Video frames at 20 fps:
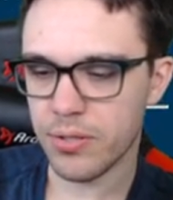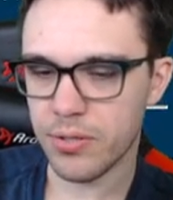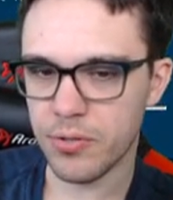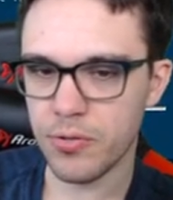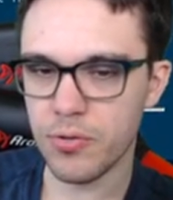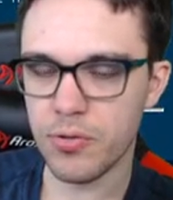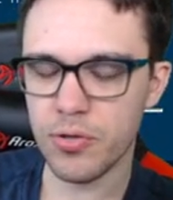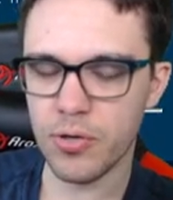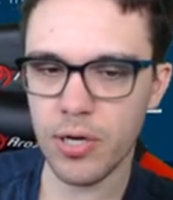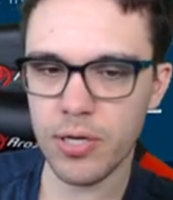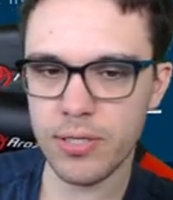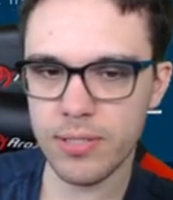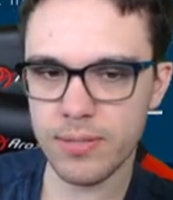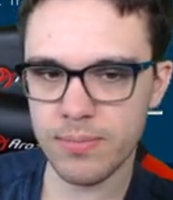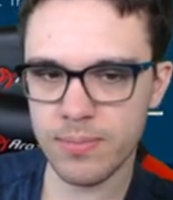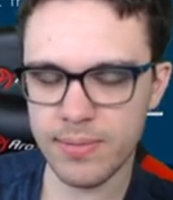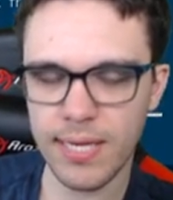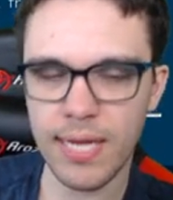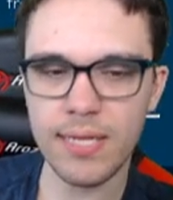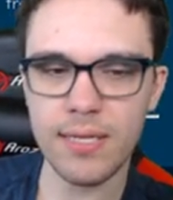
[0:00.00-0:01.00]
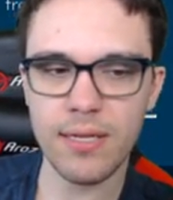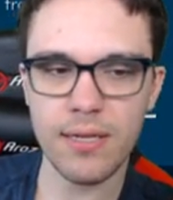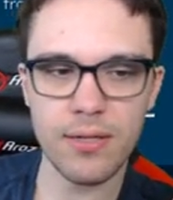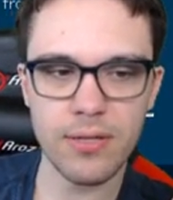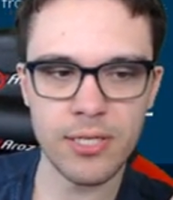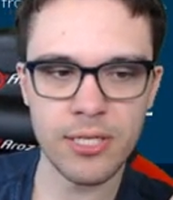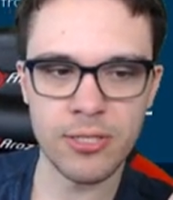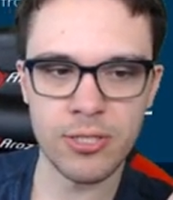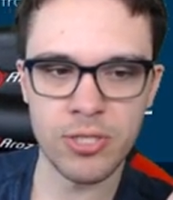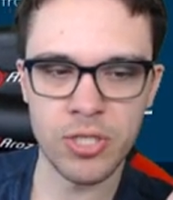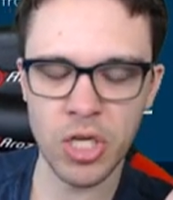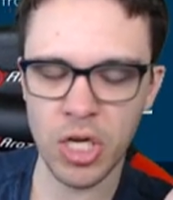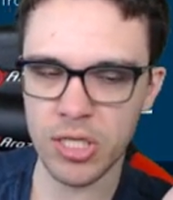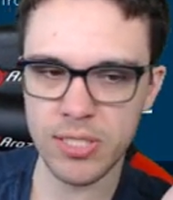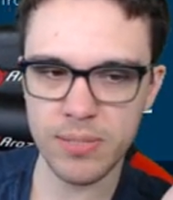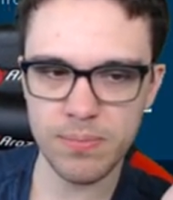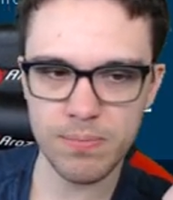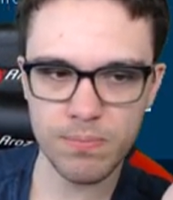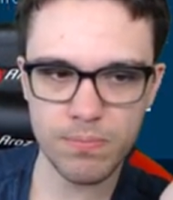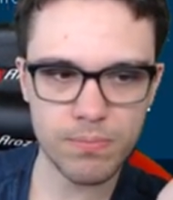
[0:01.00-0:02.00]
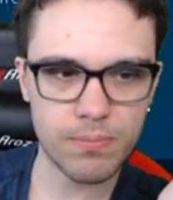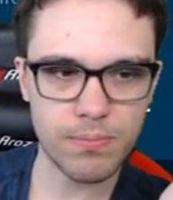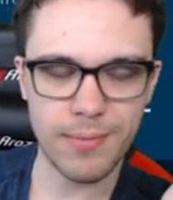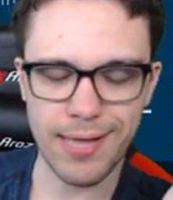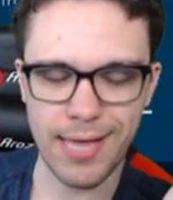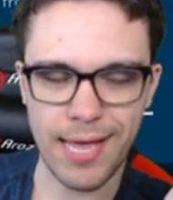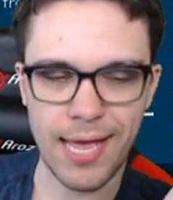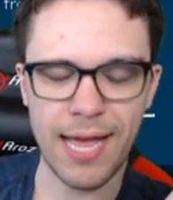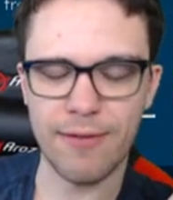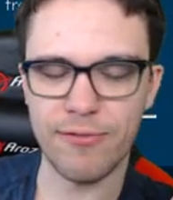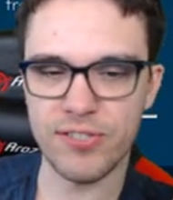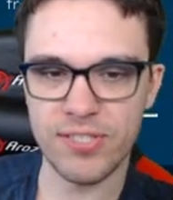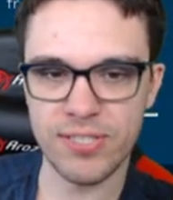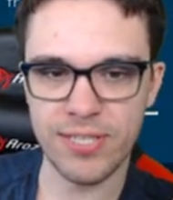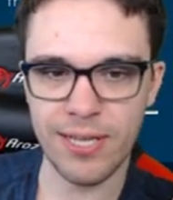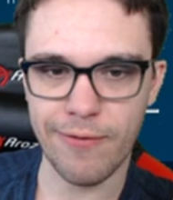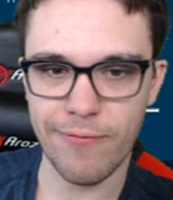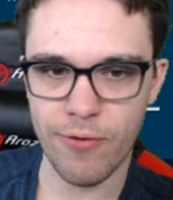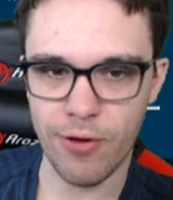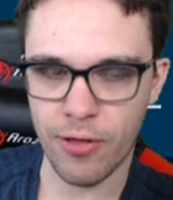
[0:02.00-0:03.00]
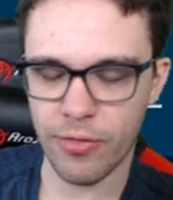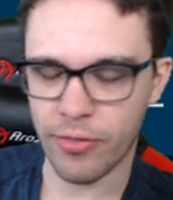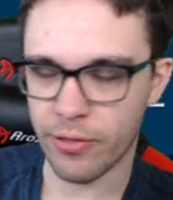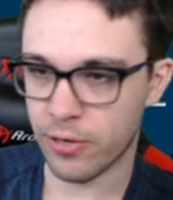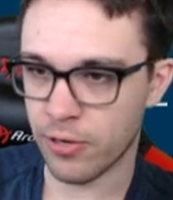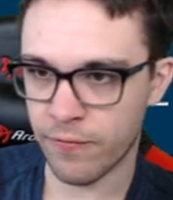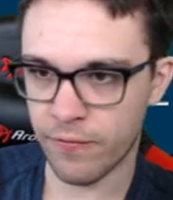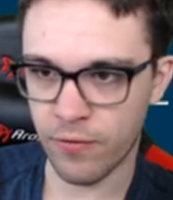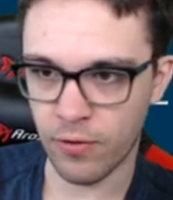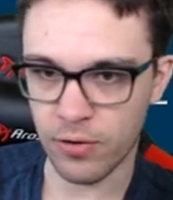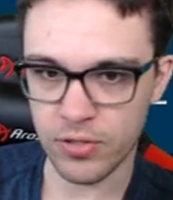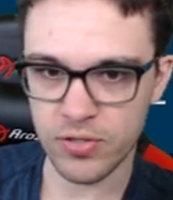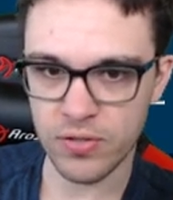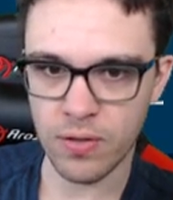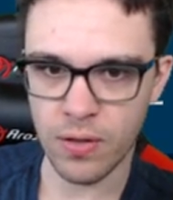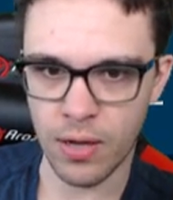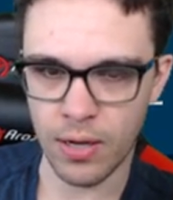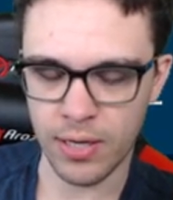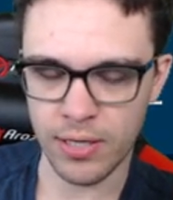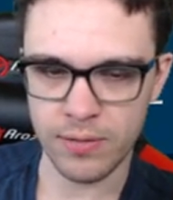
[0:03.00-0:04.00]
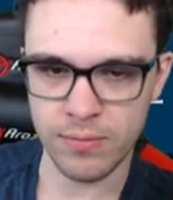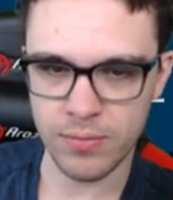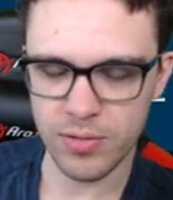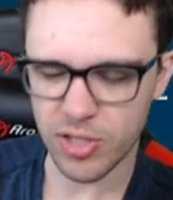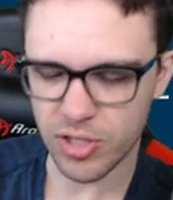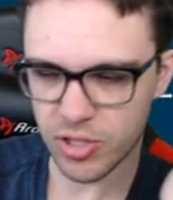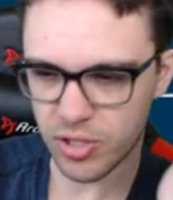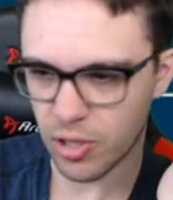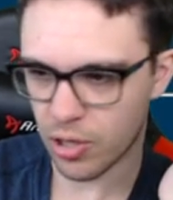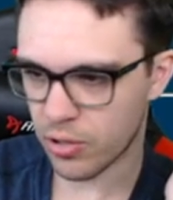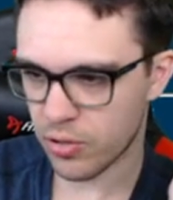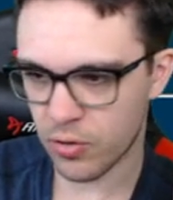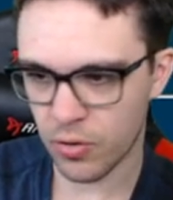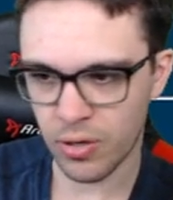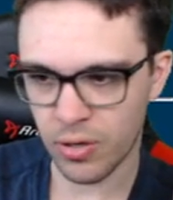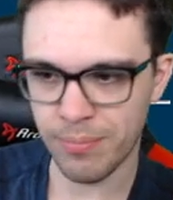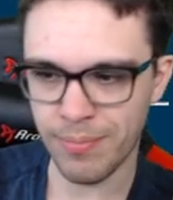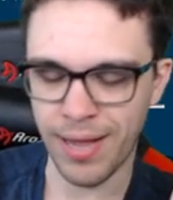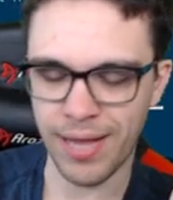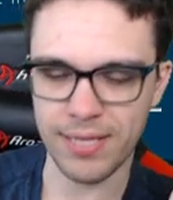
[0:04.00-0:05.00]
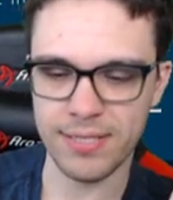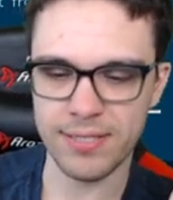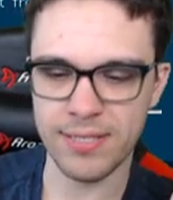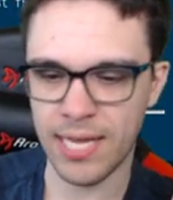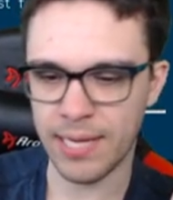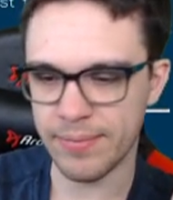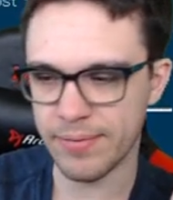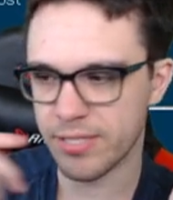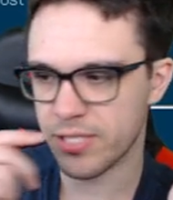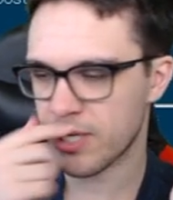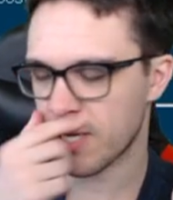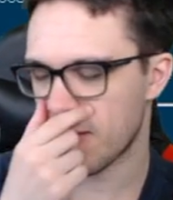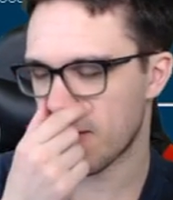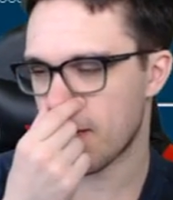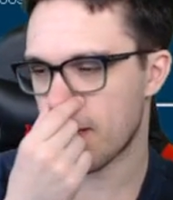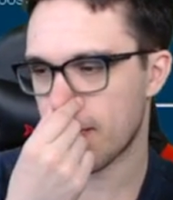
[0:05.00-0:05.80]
You could technically just have Sephiroth in your first slot and just start doing max damage.